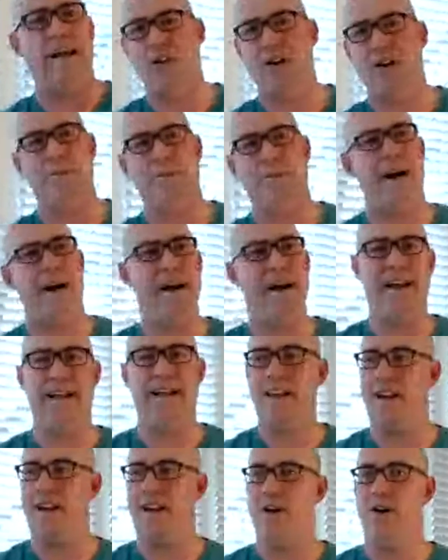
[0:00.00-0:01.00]
and I just go
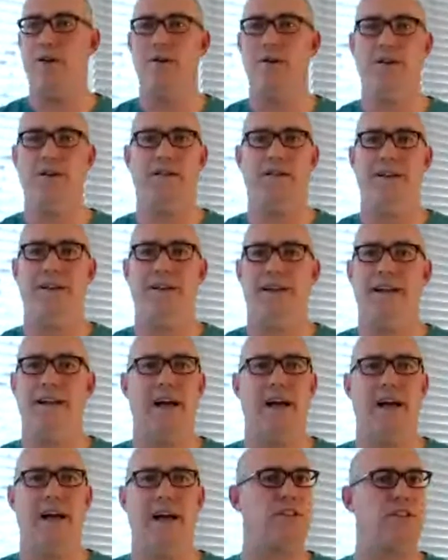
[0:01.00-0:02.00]
by and,
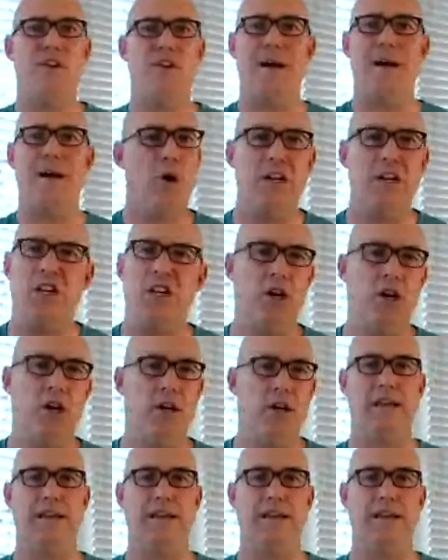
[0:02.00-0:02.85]
I just grab one